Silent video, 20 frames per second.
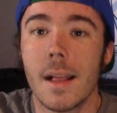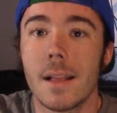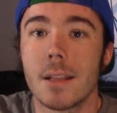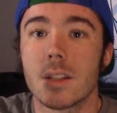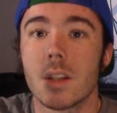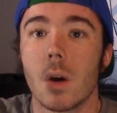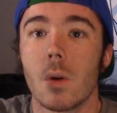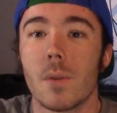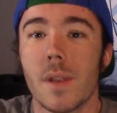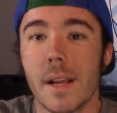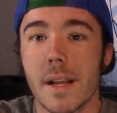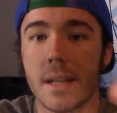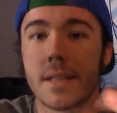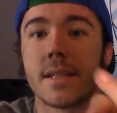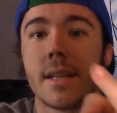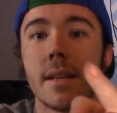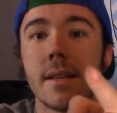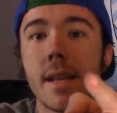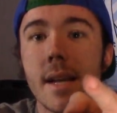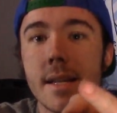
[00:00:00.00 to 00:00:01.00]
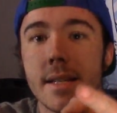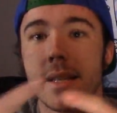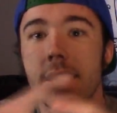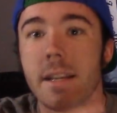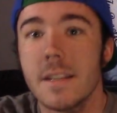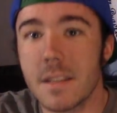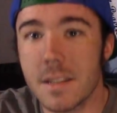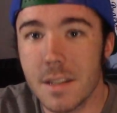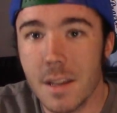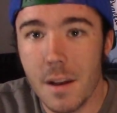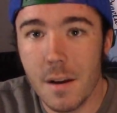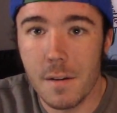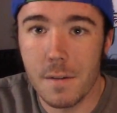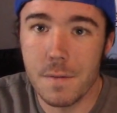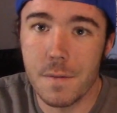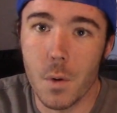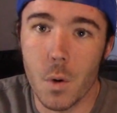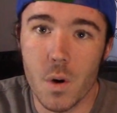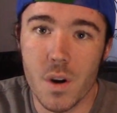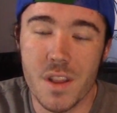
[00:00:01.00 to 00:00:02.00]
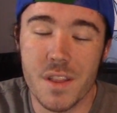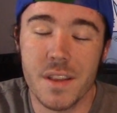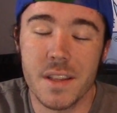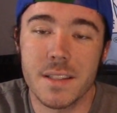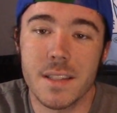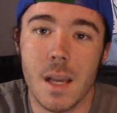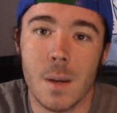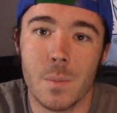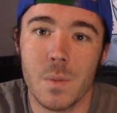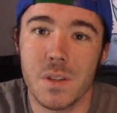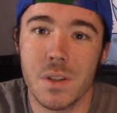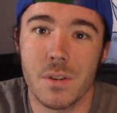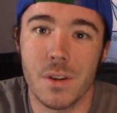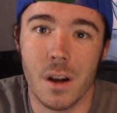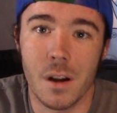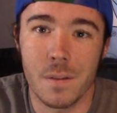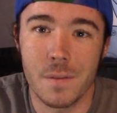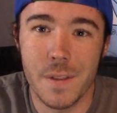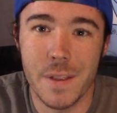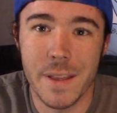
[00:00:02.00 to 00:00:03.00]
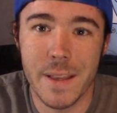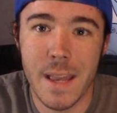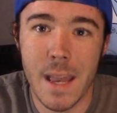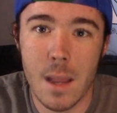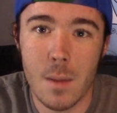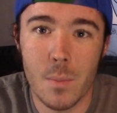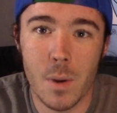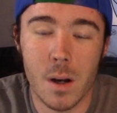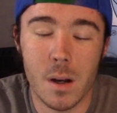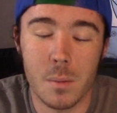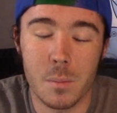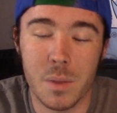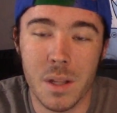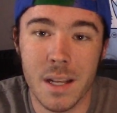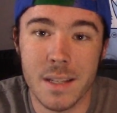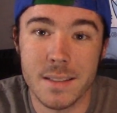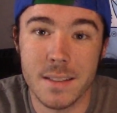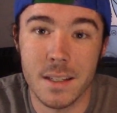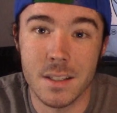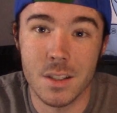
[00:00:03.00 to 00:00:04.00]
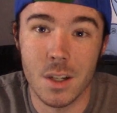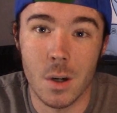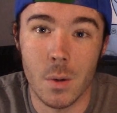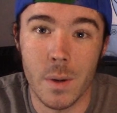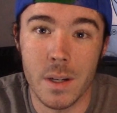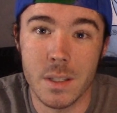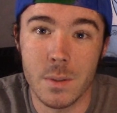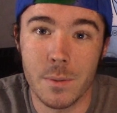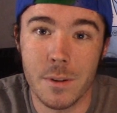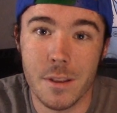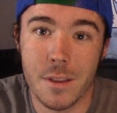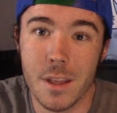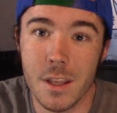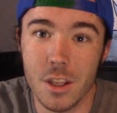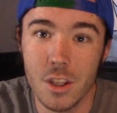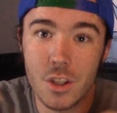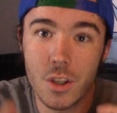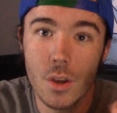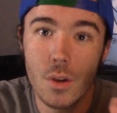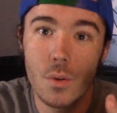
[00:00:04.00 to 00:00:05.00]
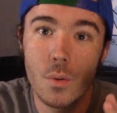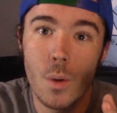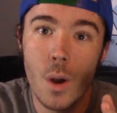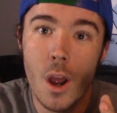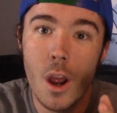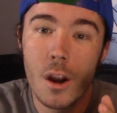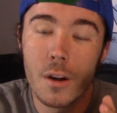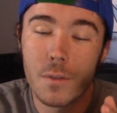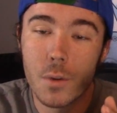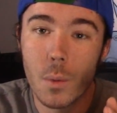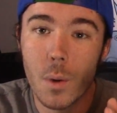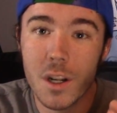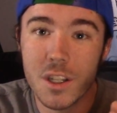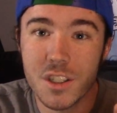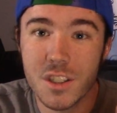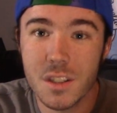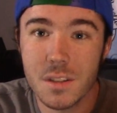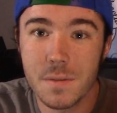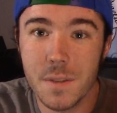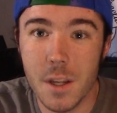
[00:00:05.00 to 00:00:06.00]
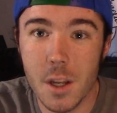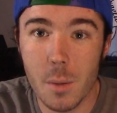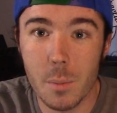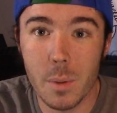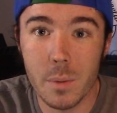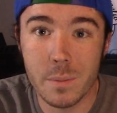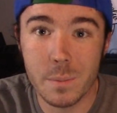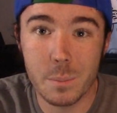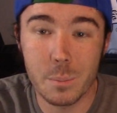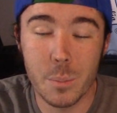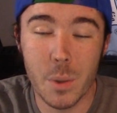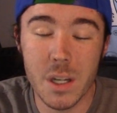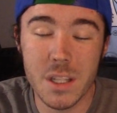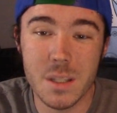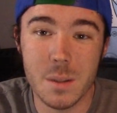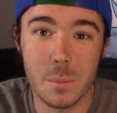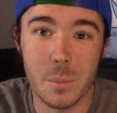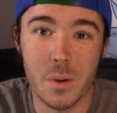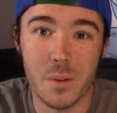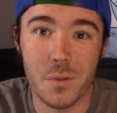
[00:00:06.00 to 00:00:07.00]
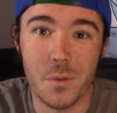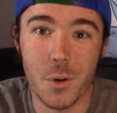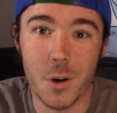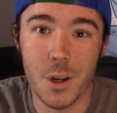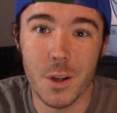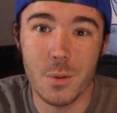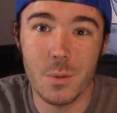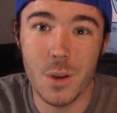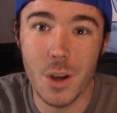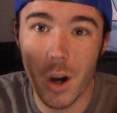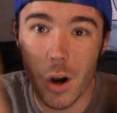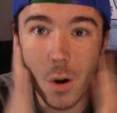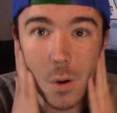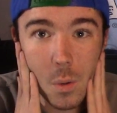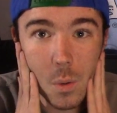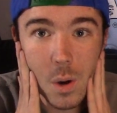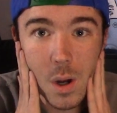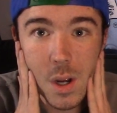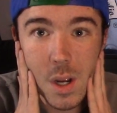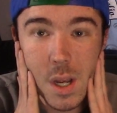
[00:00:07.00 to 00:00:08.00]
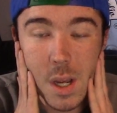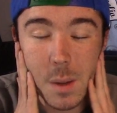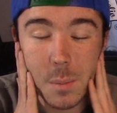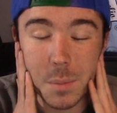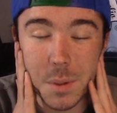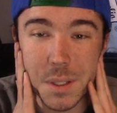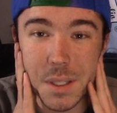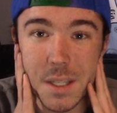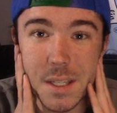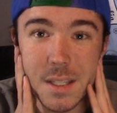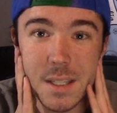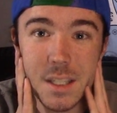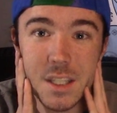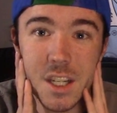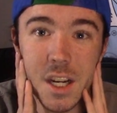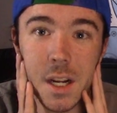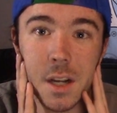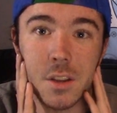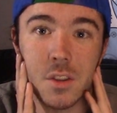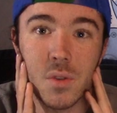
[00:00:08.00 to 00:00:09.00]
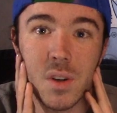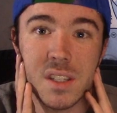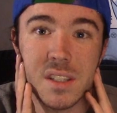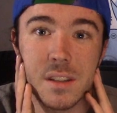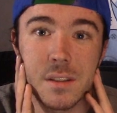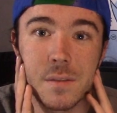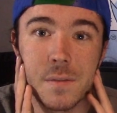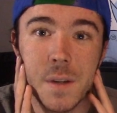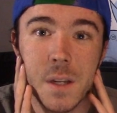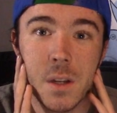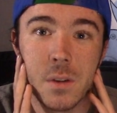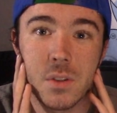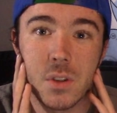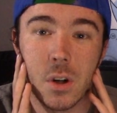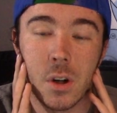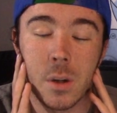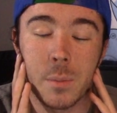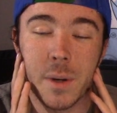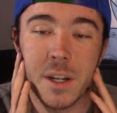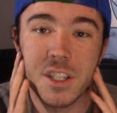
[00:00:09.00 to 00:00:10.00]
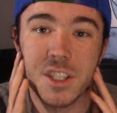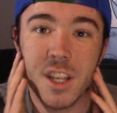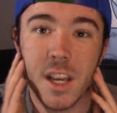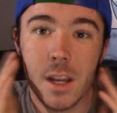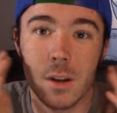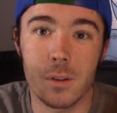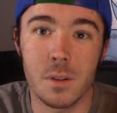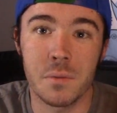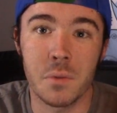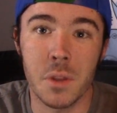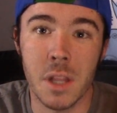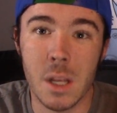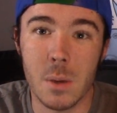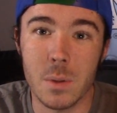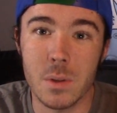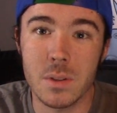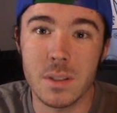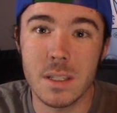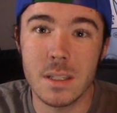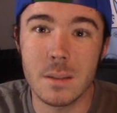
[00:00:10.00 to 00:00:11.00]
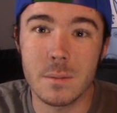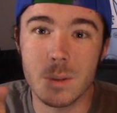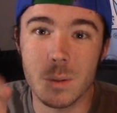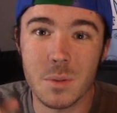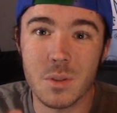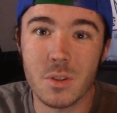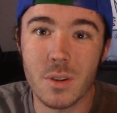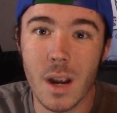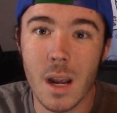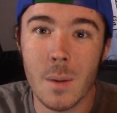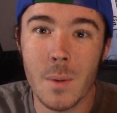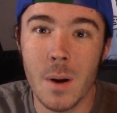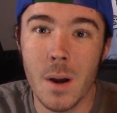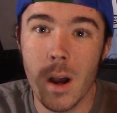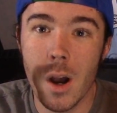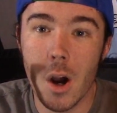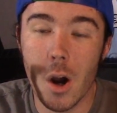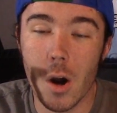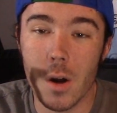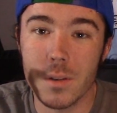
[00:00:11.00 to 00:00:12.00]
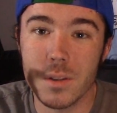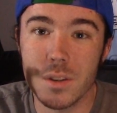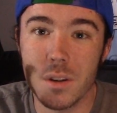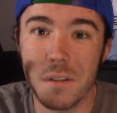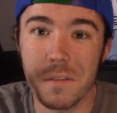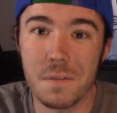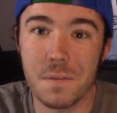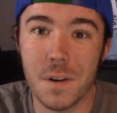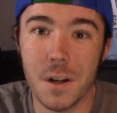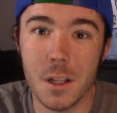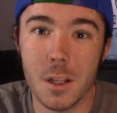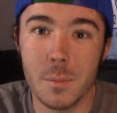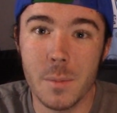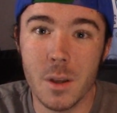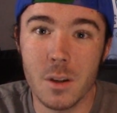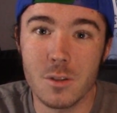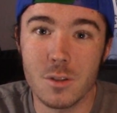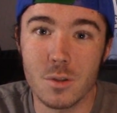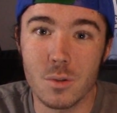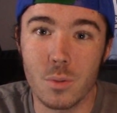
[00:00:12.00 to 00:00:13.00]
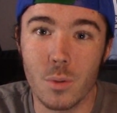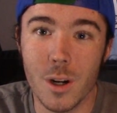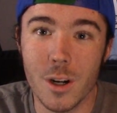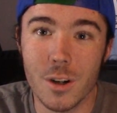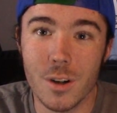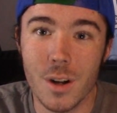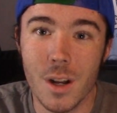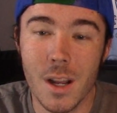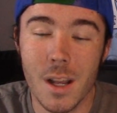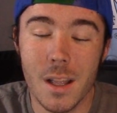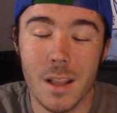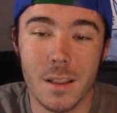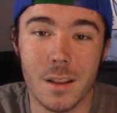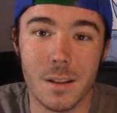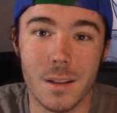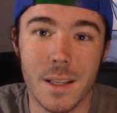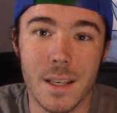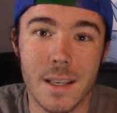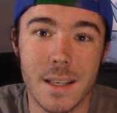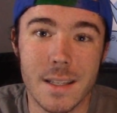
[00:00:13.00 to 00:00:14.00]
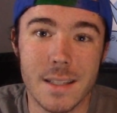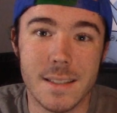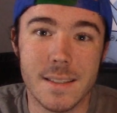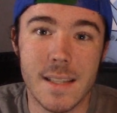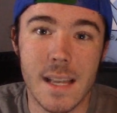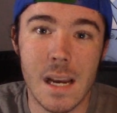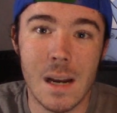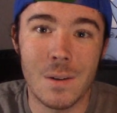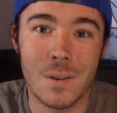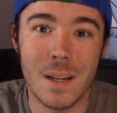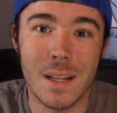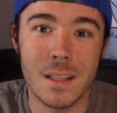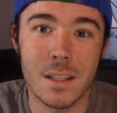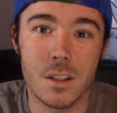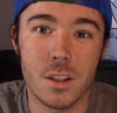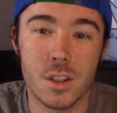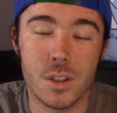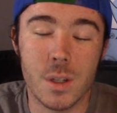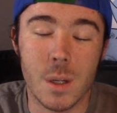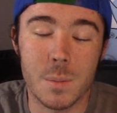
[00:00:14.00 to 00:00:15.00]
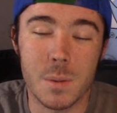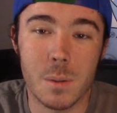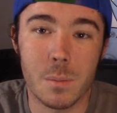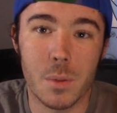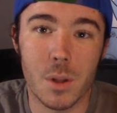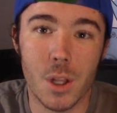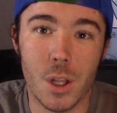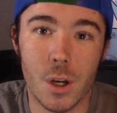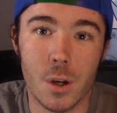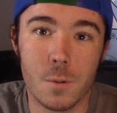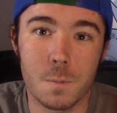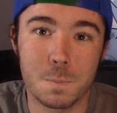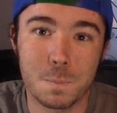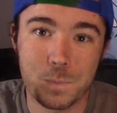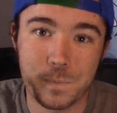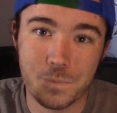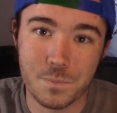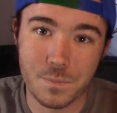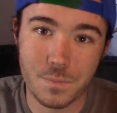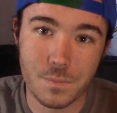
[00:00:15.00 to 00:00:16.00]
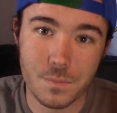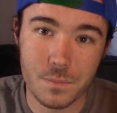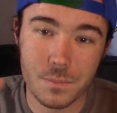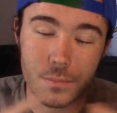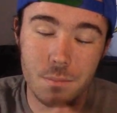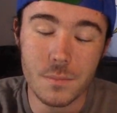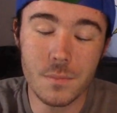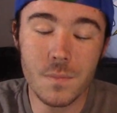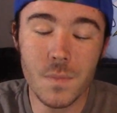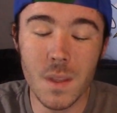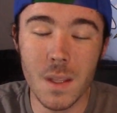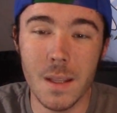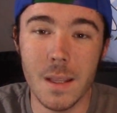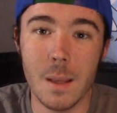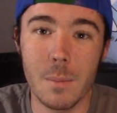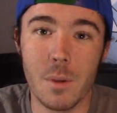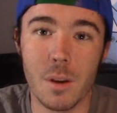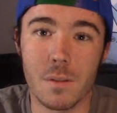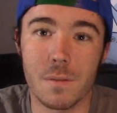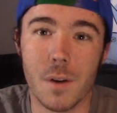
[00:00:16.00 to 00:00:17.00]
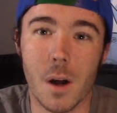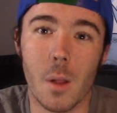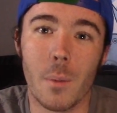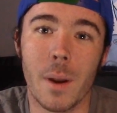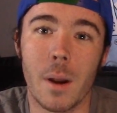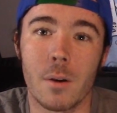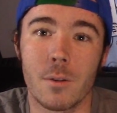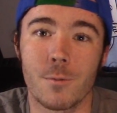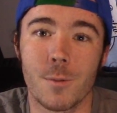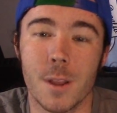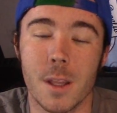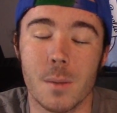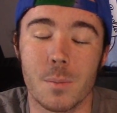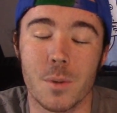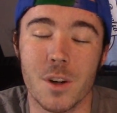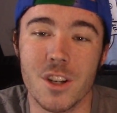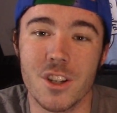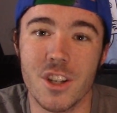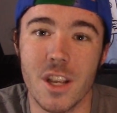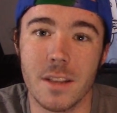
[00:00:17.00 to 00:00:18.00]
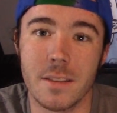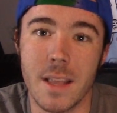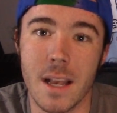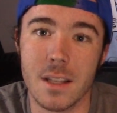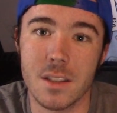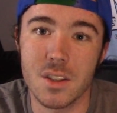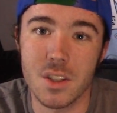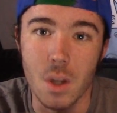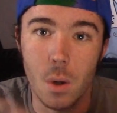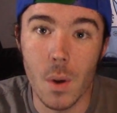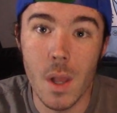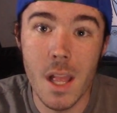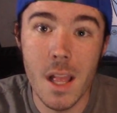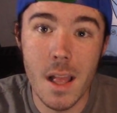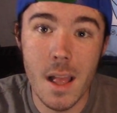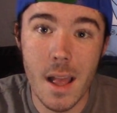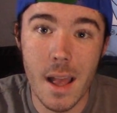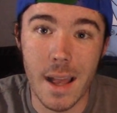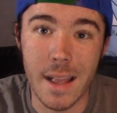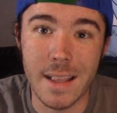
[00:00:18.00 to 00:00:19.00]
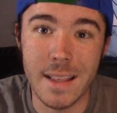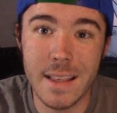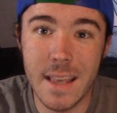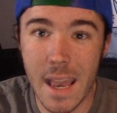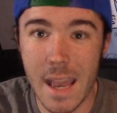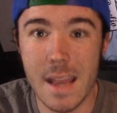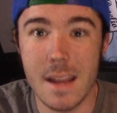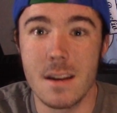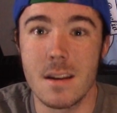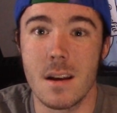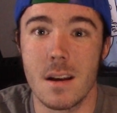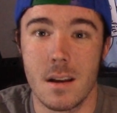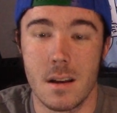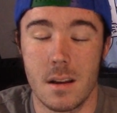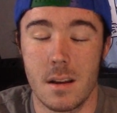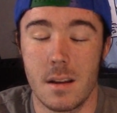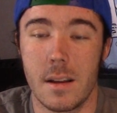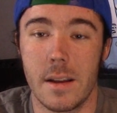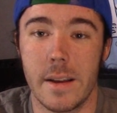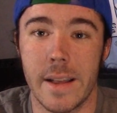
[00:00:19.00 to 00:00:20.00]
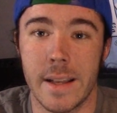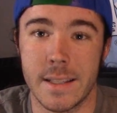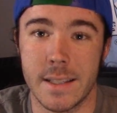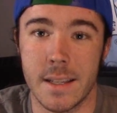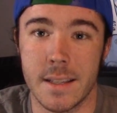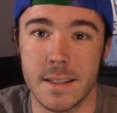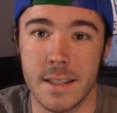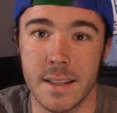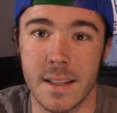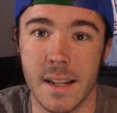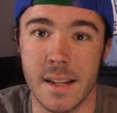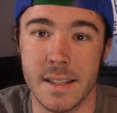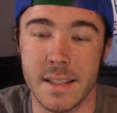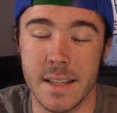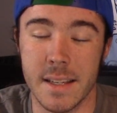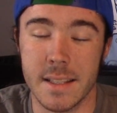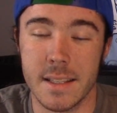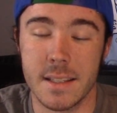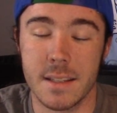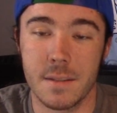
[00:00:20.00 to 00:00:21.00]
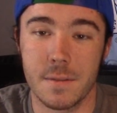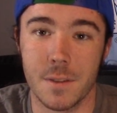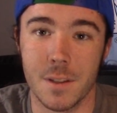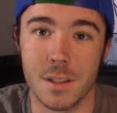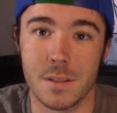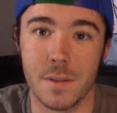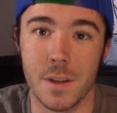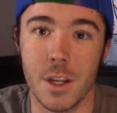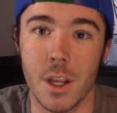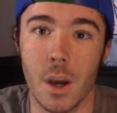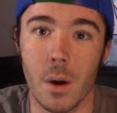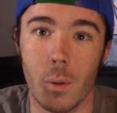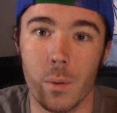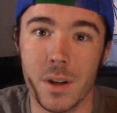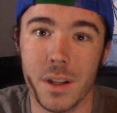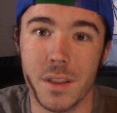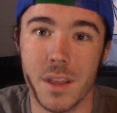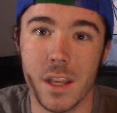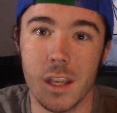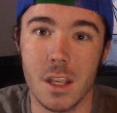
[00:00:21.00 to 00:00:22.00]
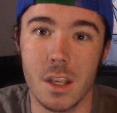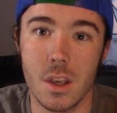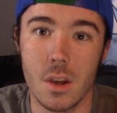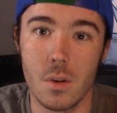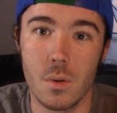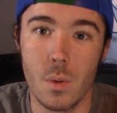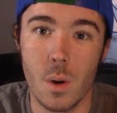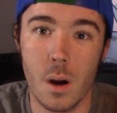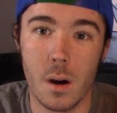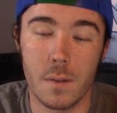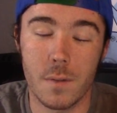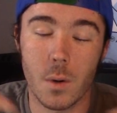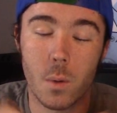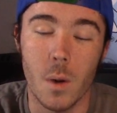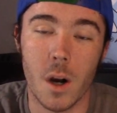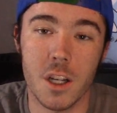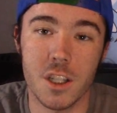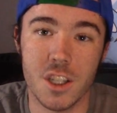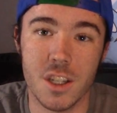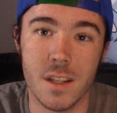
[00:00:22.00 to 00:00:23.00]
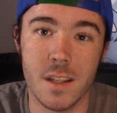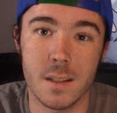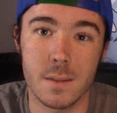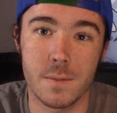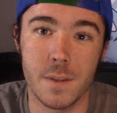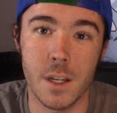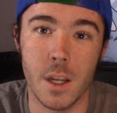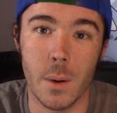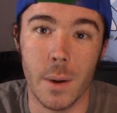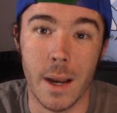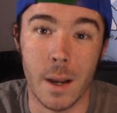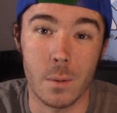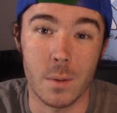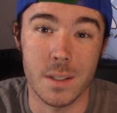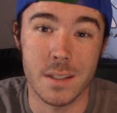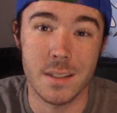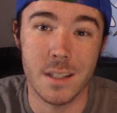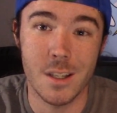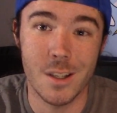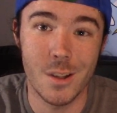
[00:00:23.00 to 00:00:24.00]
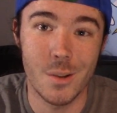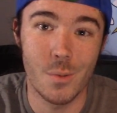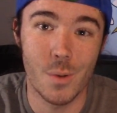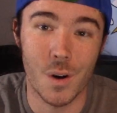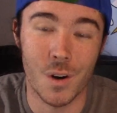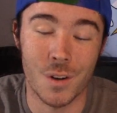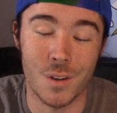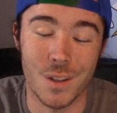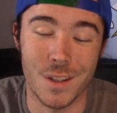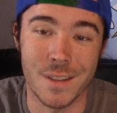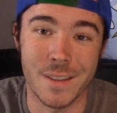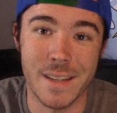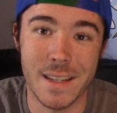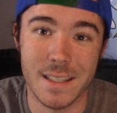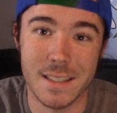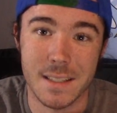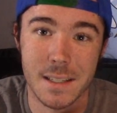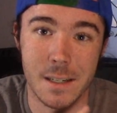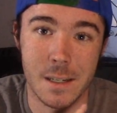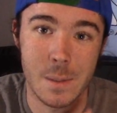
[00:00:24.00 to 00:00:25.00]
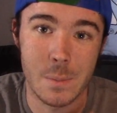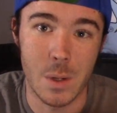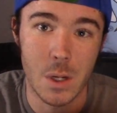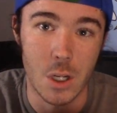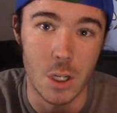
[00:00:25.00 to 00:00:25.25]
So, like I said, that is it for this episode of the K-pop Blast. As always, I want to thank you for watching this video, but before you go, please check out the rest of the videos on my channel. If you like what you see, then subscribe. Also, follow me on Twitter. The link is down in the description below. Give me a follow, and I would really appreciate that. So, again, as I said, that is it for this video. I want to thank you for watching this video, and I will see you all next time.